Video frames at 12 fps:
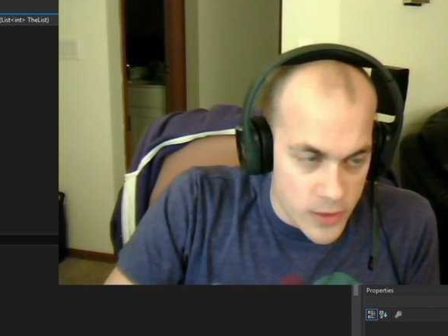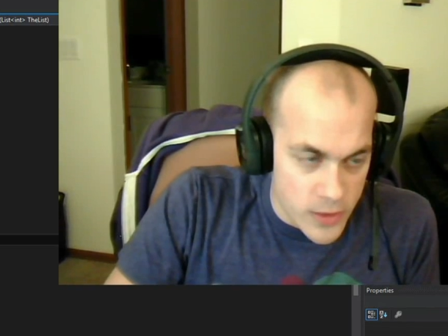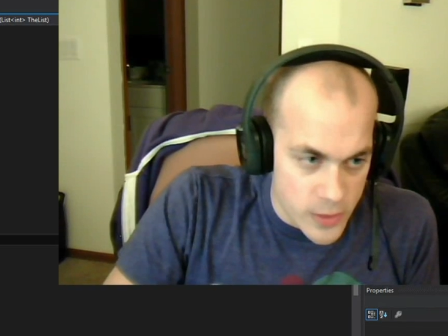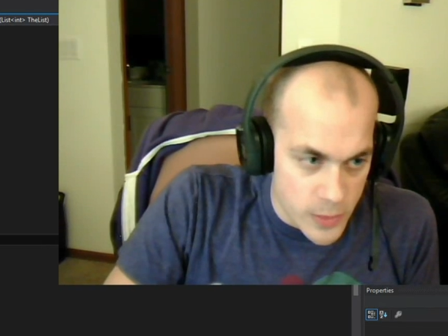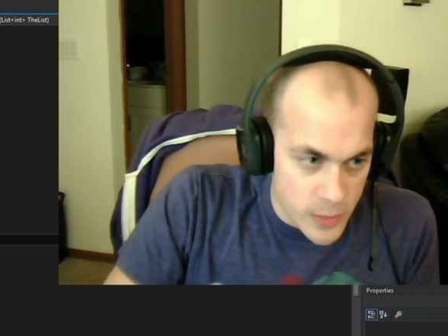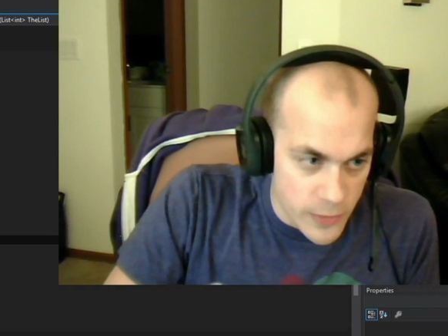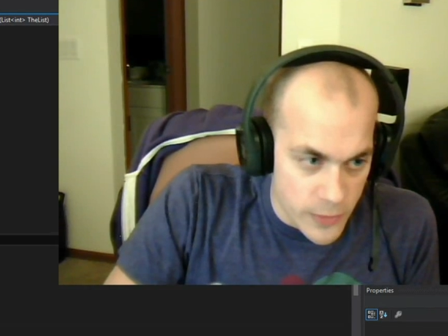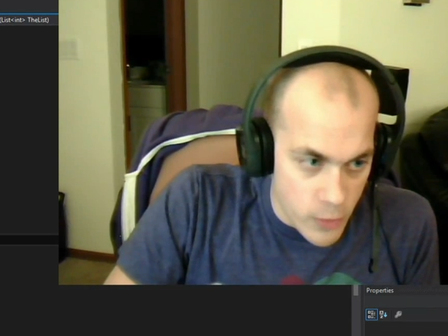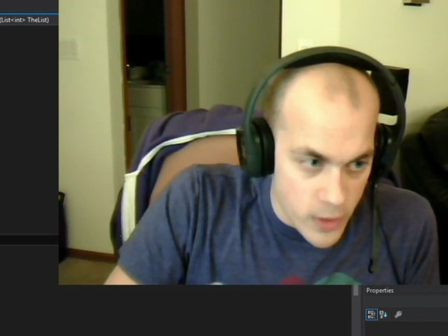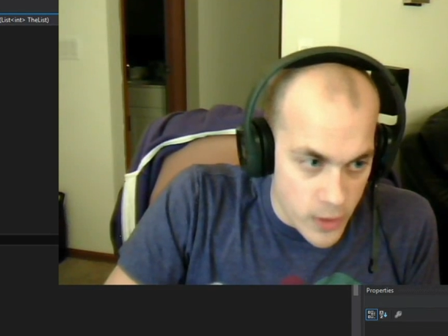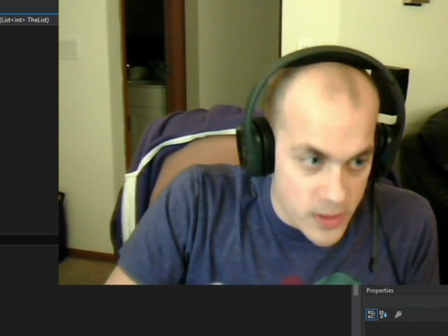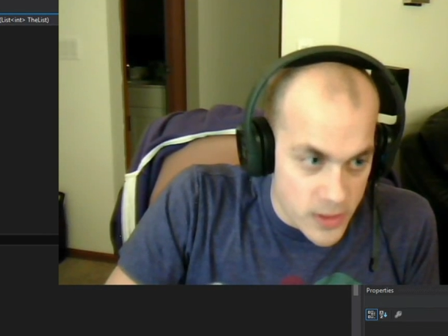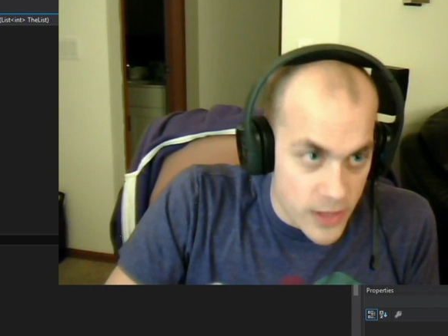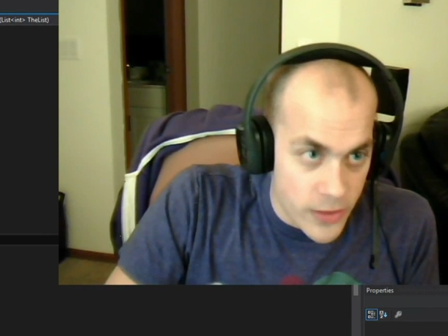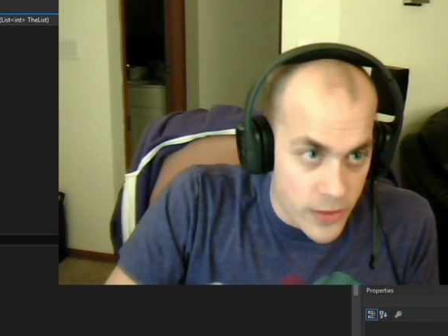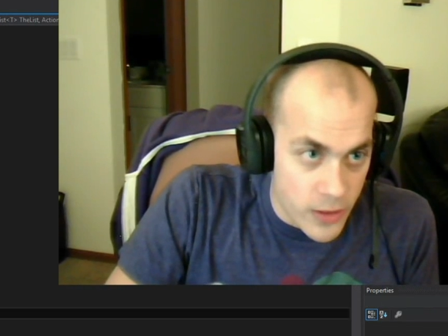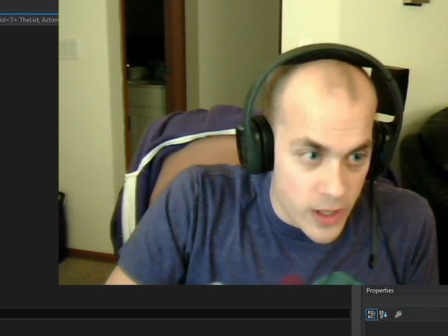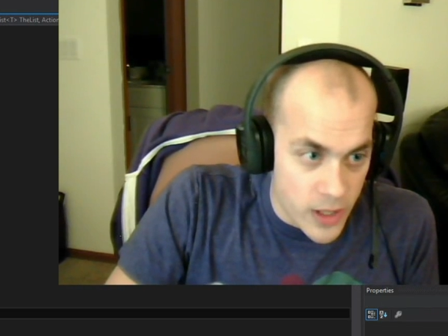So this is before, it's
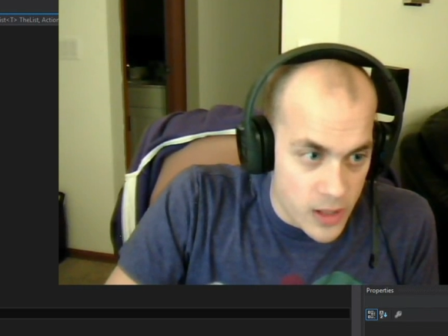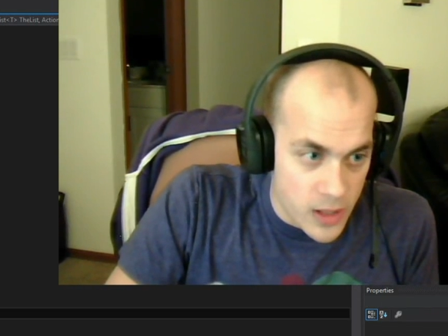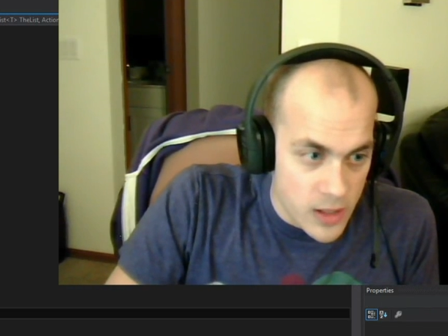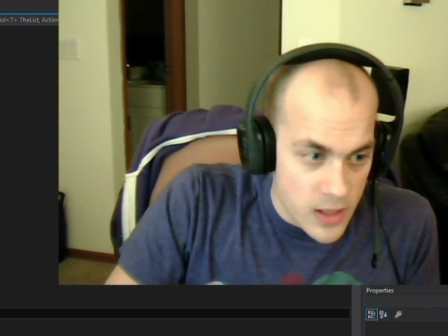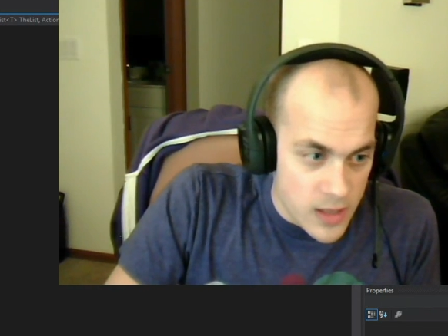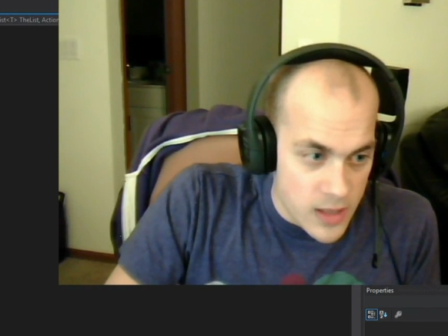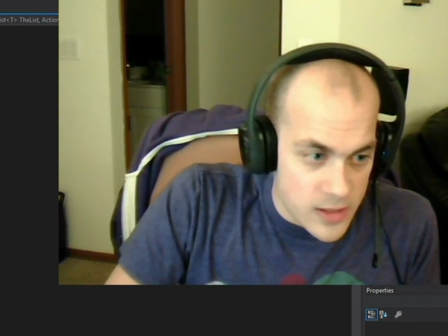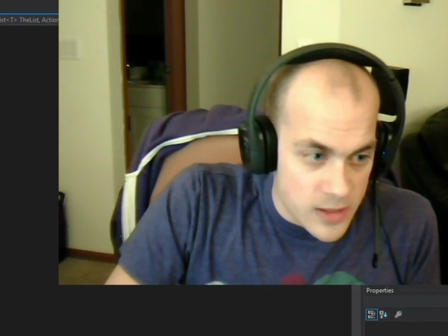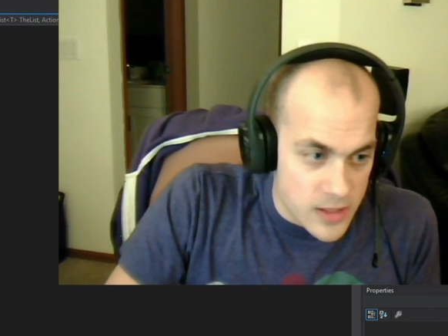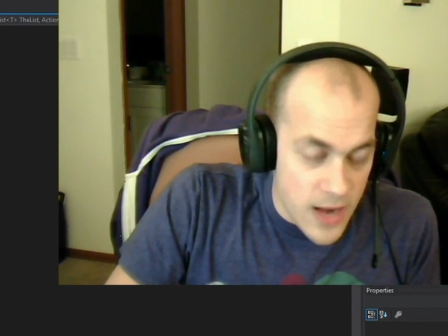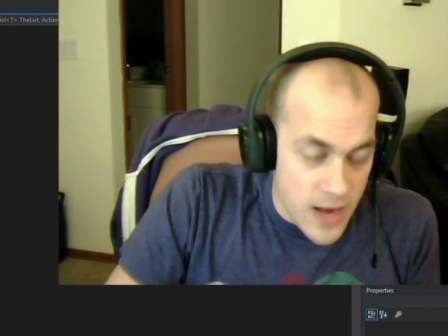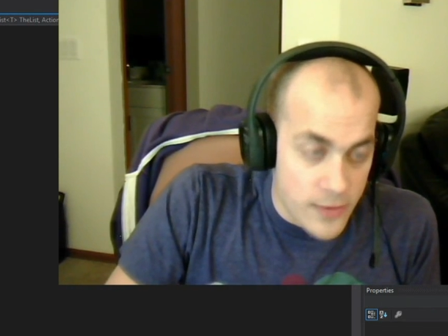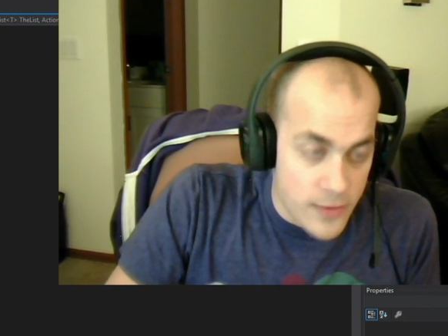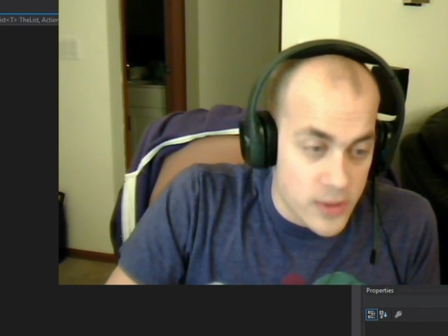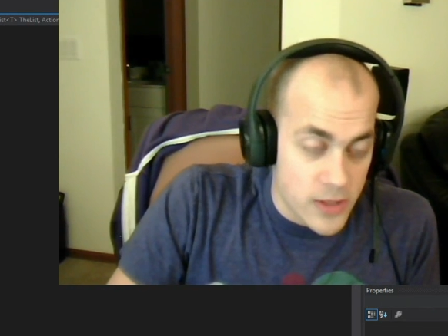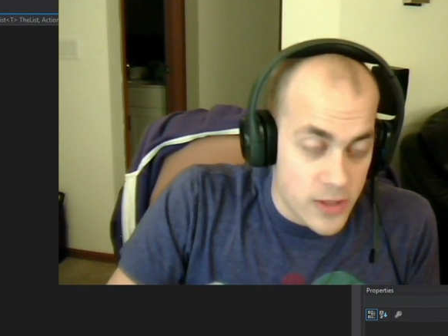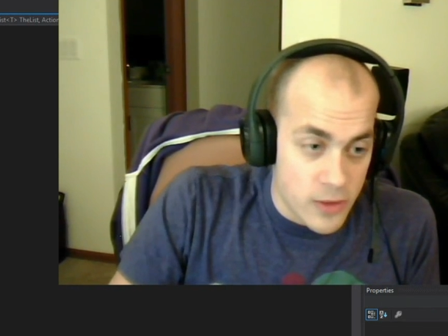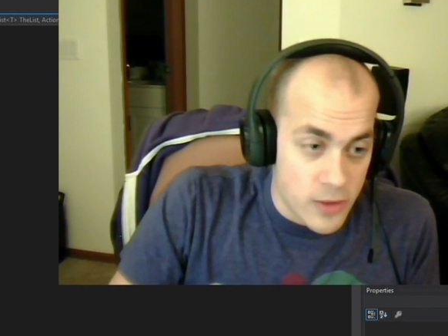at 30. This is after,
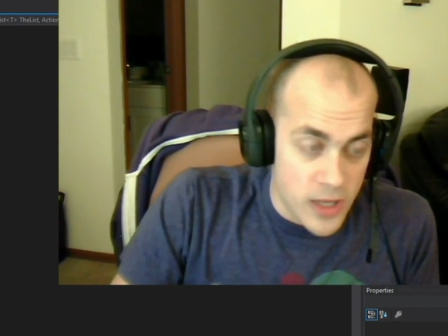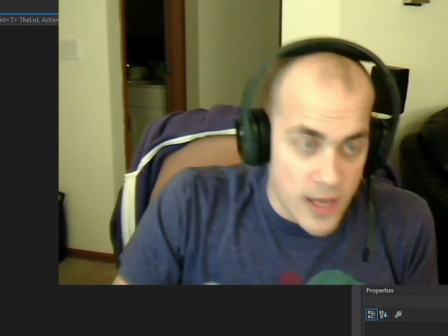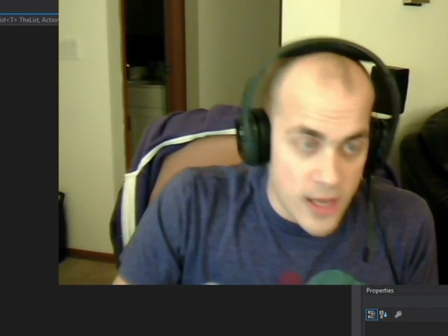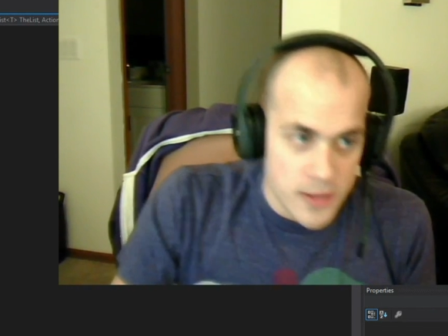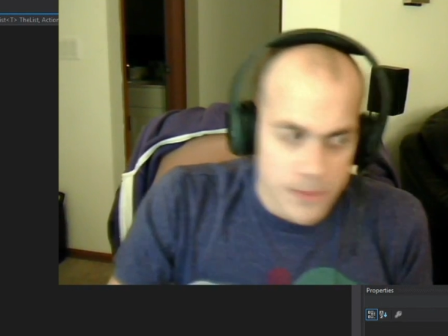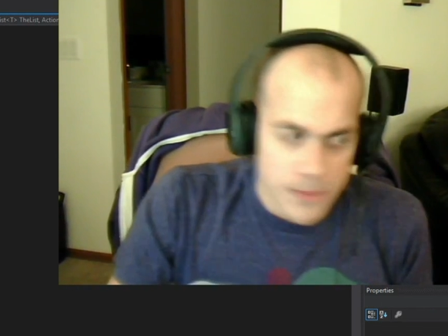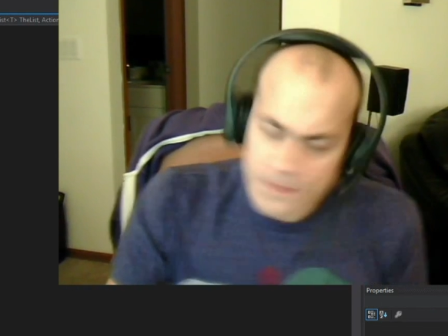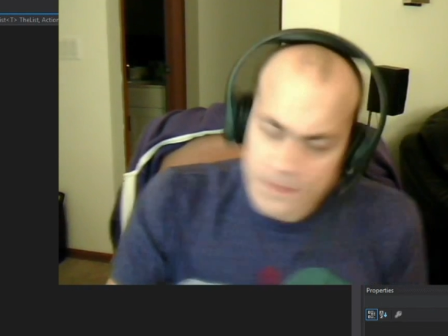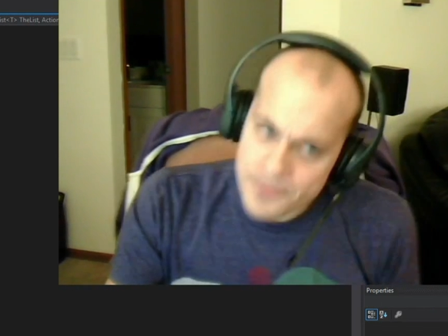it's at 38.